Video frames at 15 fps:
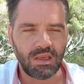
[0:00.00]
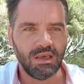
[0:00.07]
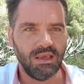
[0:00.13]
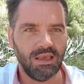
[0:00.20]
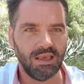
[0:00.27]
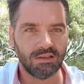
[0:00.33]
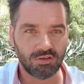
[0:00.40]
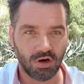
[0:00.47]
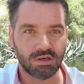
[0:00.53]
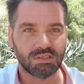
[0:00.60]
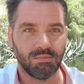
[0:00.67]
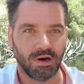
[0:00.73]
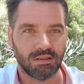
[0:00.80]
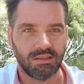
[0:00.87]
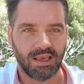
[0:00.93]
he talks
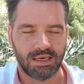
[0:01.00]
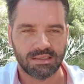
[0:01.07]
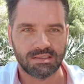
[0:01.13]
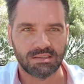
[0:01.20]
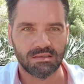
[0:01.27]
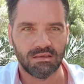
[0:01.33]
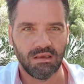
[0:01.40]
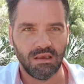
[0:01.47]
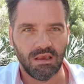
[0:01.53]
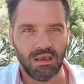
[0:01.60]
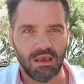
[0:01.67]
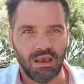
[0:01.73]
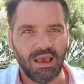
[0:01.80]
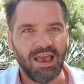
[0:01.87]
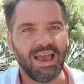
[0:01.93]
about this.
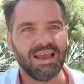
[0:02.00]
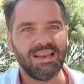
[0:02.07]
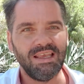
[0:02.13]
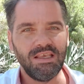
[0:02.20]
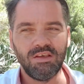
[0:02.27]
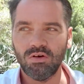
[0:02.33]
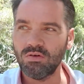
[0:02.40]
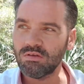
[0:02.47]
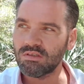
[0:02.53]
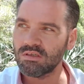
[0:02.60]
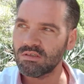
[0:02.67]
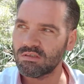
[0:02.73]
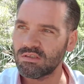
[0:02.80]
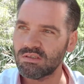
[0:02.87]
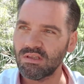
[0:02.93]
And he
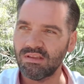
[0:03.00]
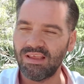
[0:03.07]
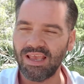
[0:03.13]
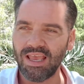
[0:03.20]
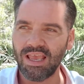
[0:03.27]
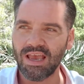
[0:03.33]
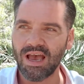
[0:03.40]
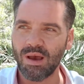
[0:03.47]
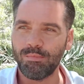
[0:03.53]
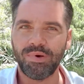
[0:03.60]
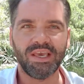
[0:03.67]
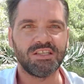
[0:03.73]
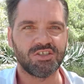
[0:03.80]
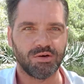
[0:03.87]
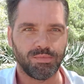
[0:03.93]
uses the
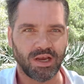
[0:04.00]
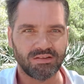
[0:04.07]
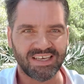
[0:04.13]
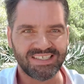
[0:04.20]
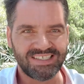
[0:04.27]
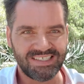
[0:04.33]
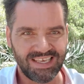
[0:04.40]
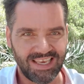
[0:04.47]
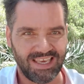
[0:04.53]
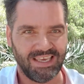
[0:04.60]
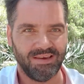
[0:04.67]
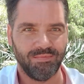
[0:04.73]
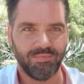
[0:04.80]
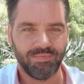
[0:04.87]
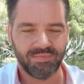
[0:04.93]
picture about a
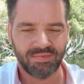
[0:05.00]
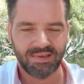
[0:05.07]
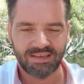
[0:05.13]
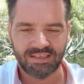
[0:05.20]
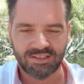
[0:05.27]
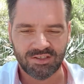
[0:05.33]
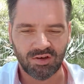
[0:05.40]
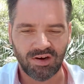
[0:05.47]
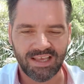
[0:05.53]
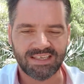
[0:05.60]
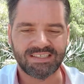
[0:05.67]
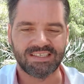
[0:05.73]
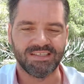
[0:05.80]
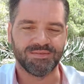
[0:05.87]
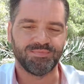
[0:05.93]
sea. So
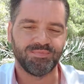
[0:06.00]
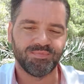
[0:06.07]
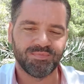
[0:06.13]
listen.